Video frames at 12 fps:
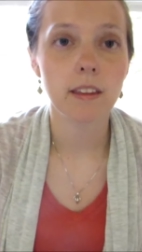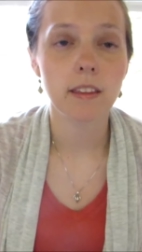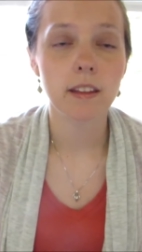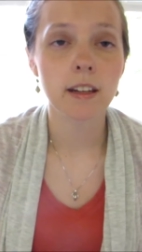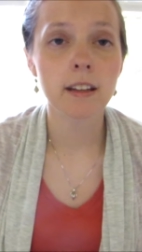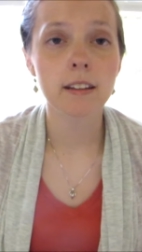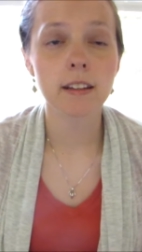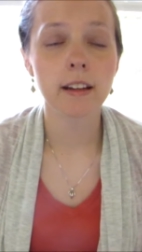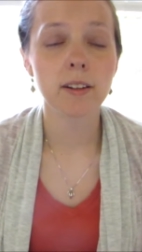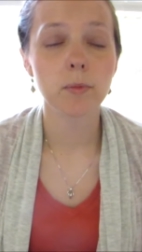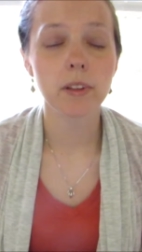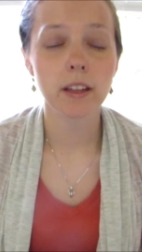The next
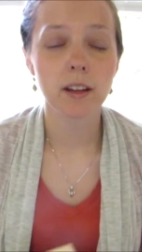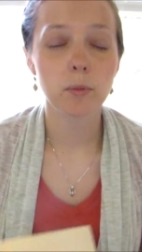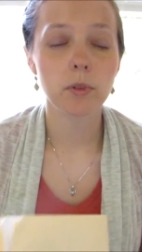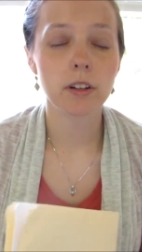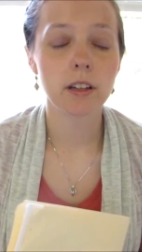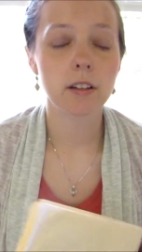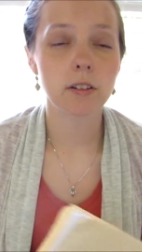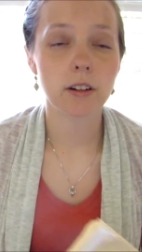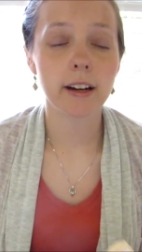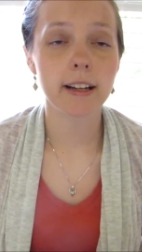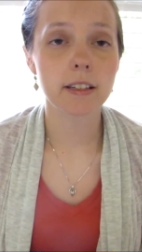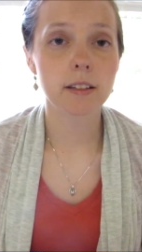item that I bring, or
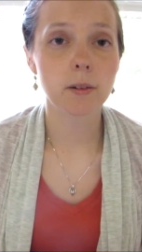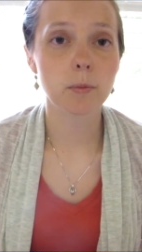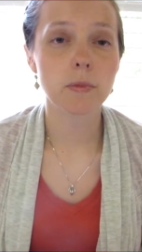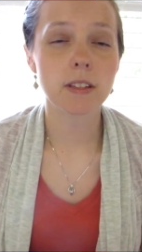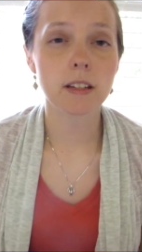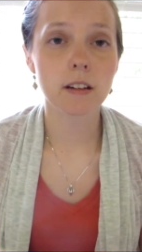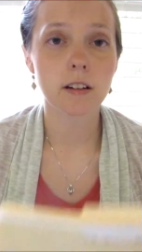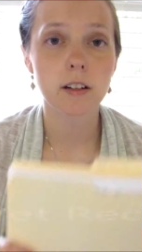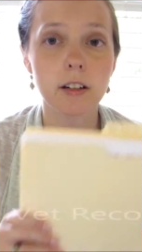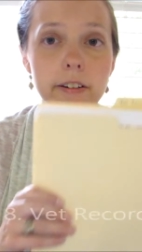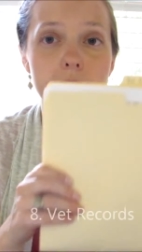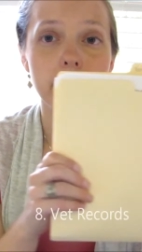items,
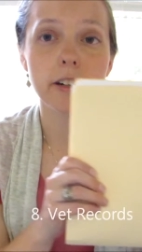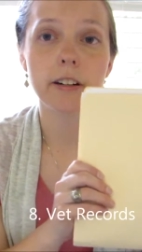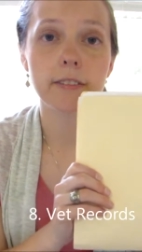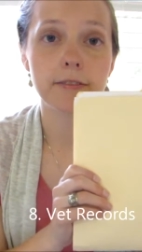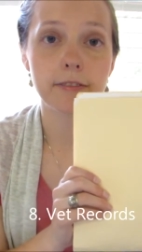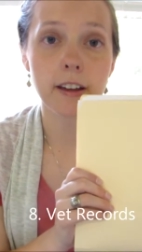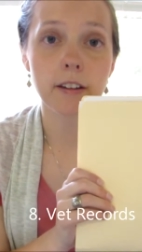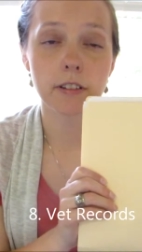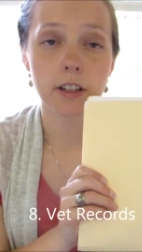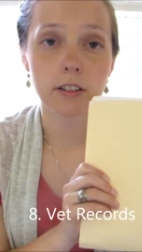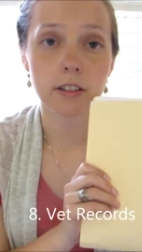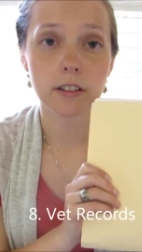are her vet
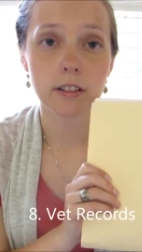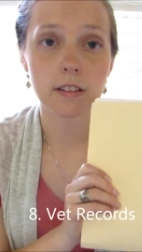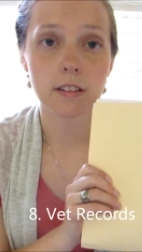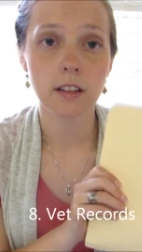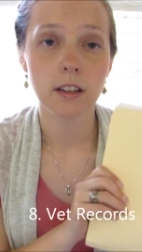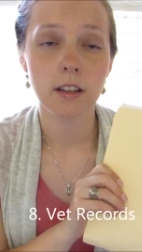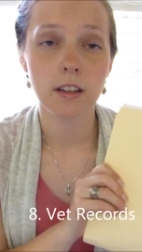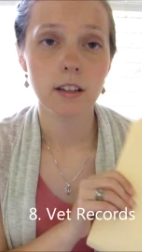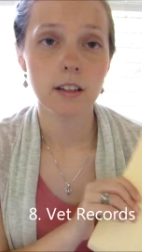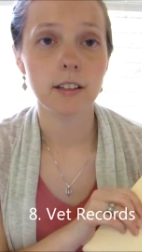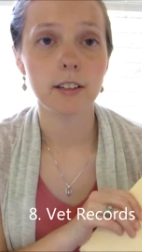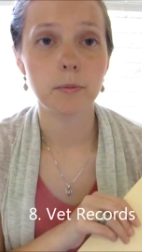records.
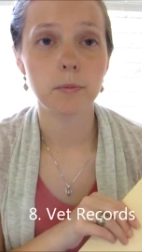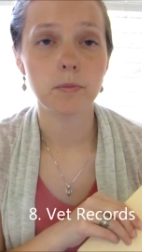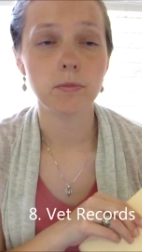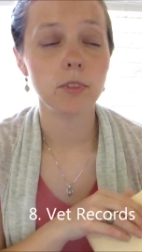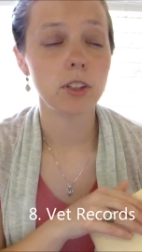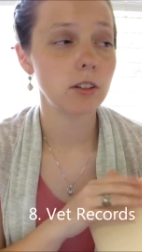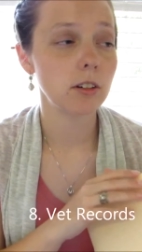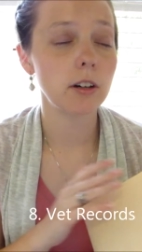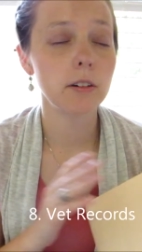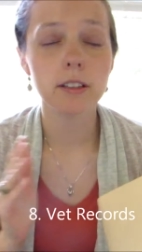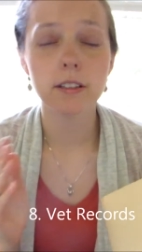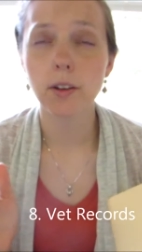You
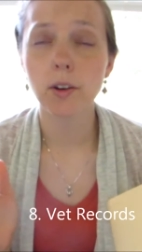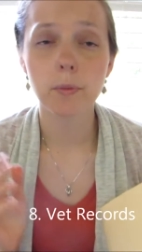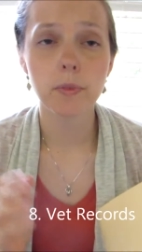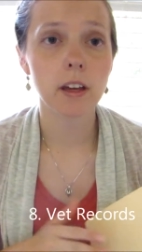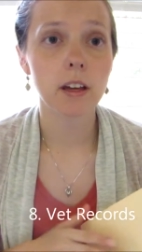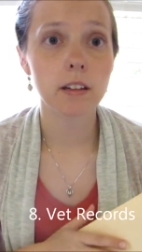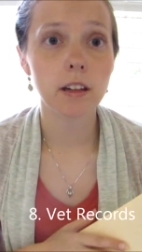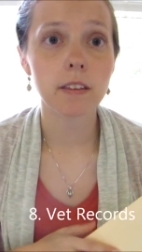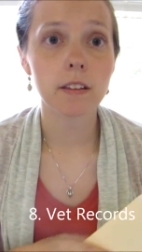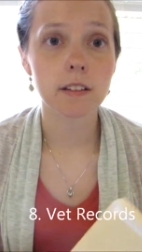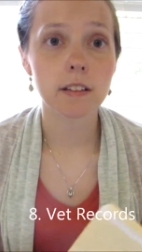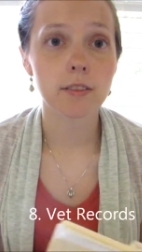always hope that
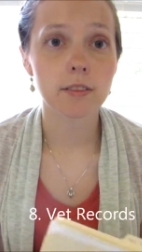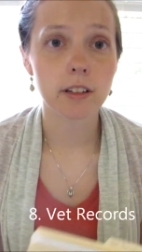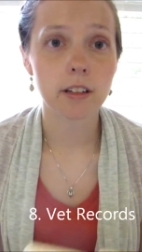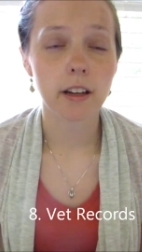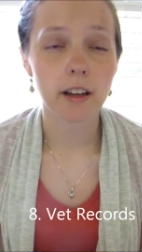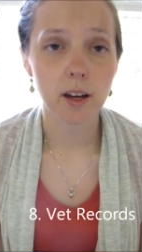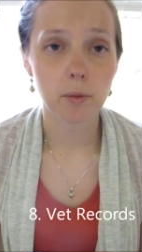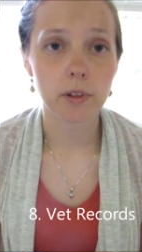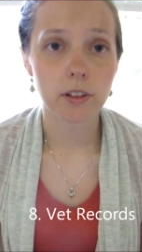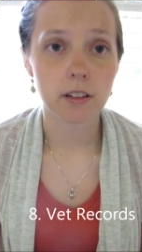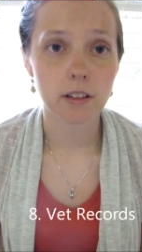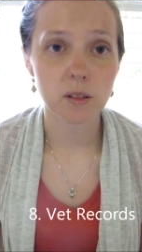nothing's ever going to
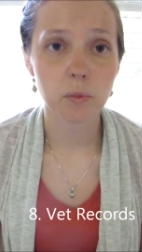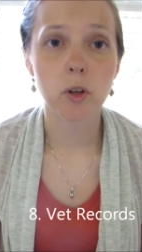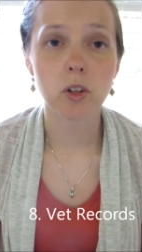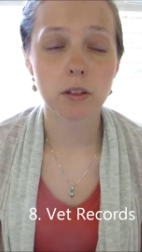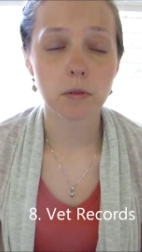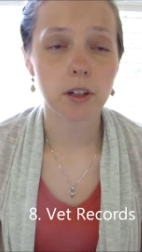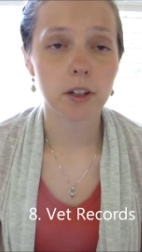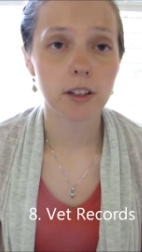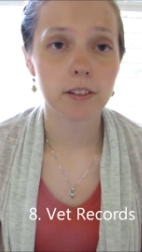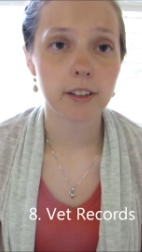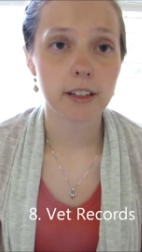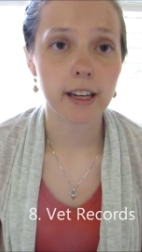happen, especially while you're
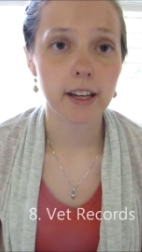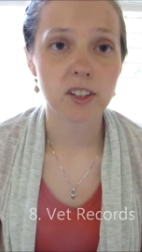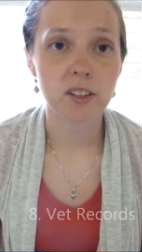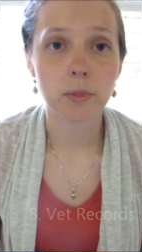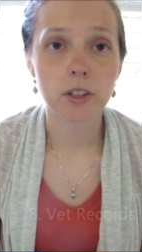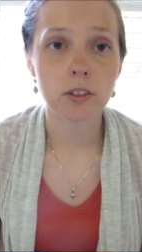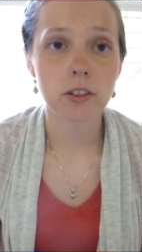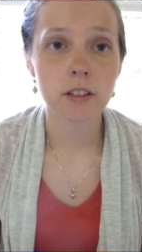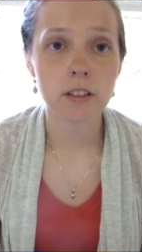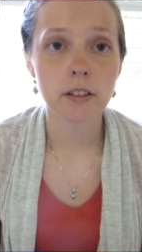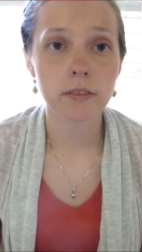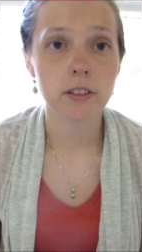on vacation, but you
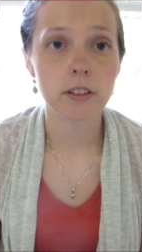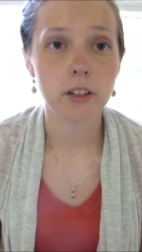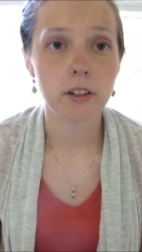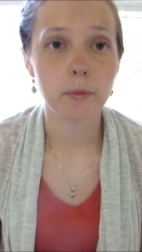just never know.